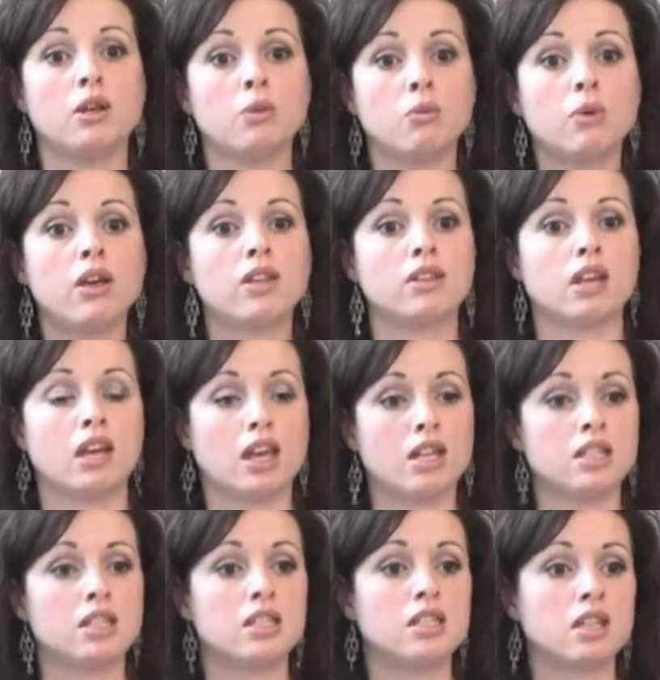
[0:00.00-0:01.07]
they're
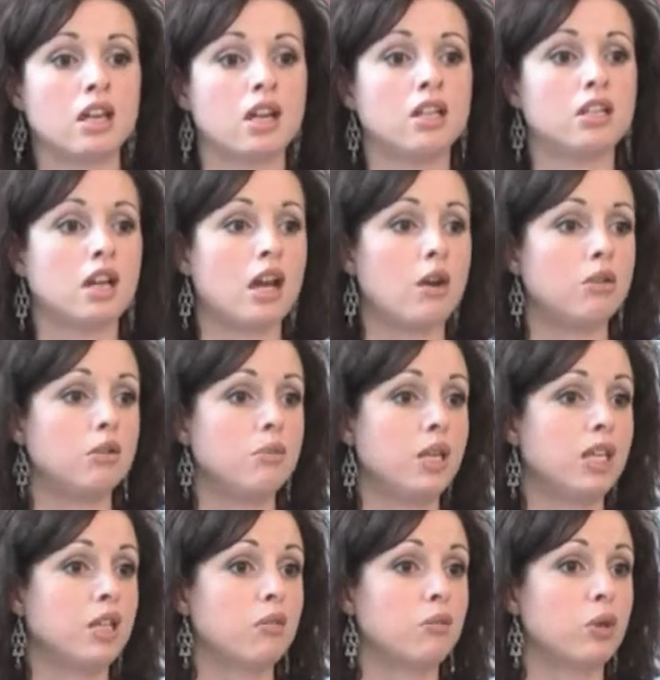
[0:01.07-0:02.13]
headed and how they're
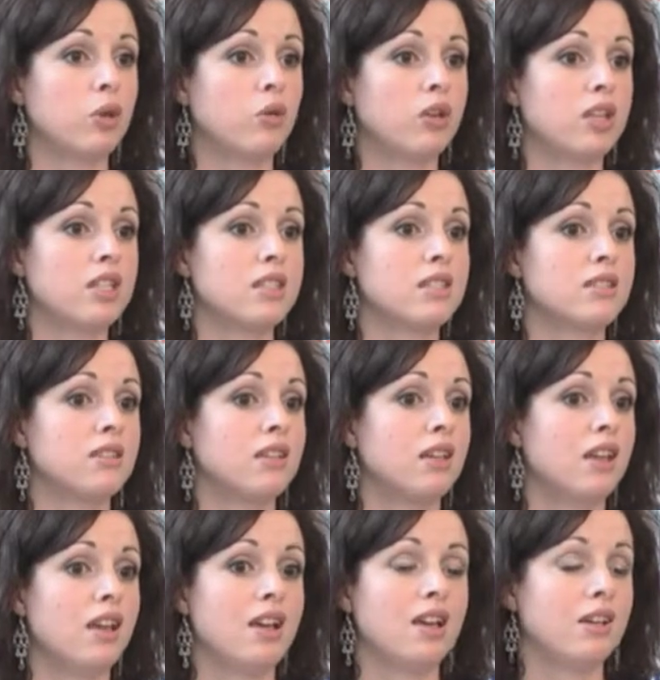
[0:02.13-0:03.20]
making progress.
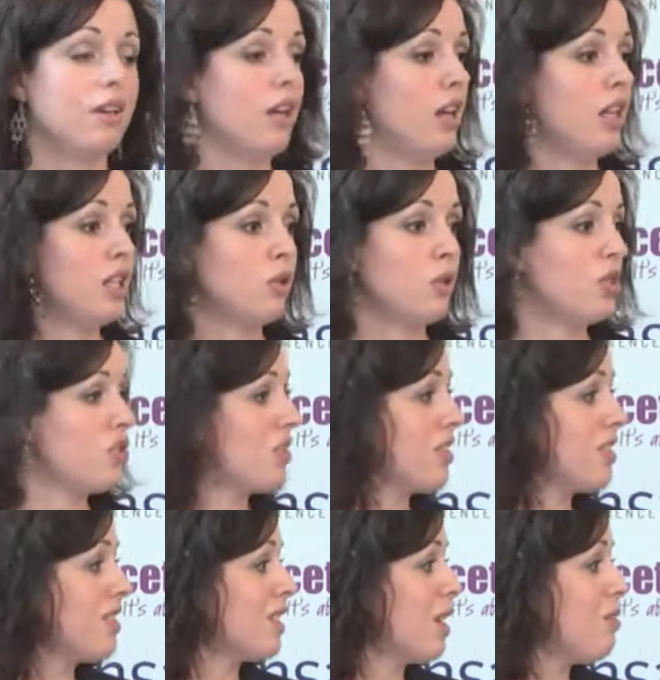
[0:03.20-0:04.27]
Any
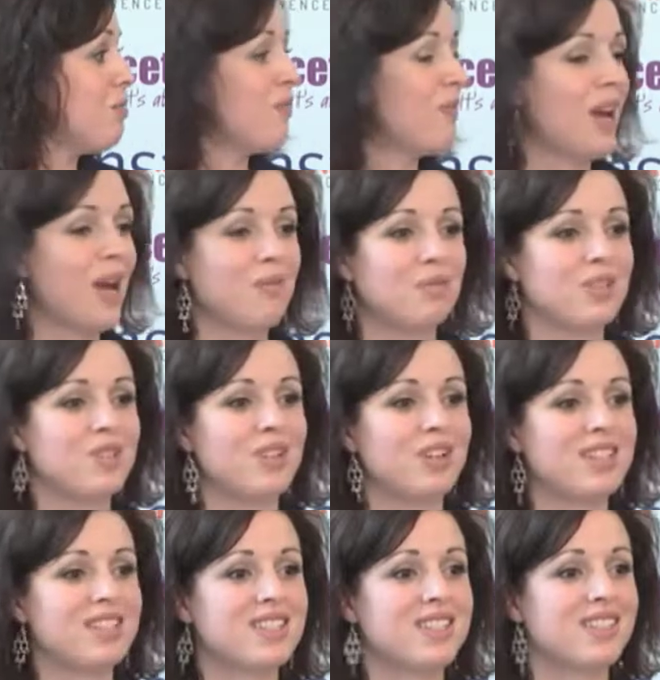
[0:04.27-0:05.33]
questions, I'm happy to
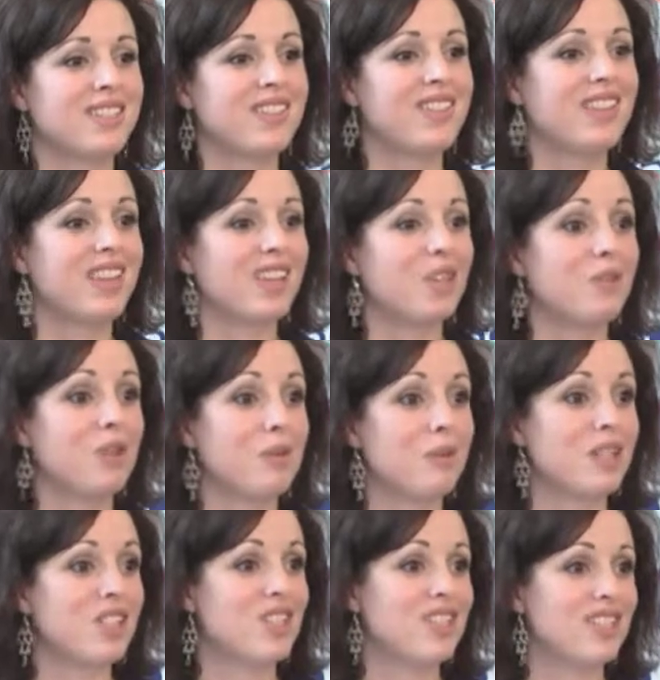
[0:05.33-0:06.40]
answer. Thank you very
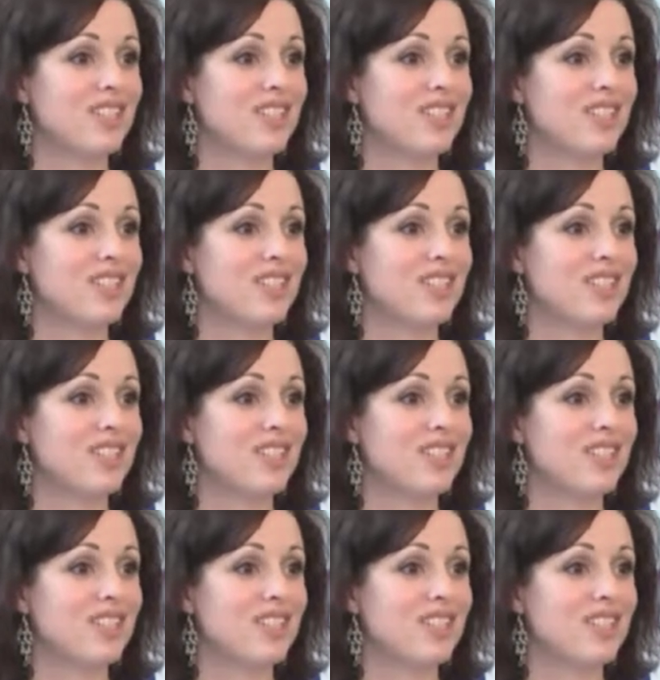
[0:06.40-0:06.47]
much.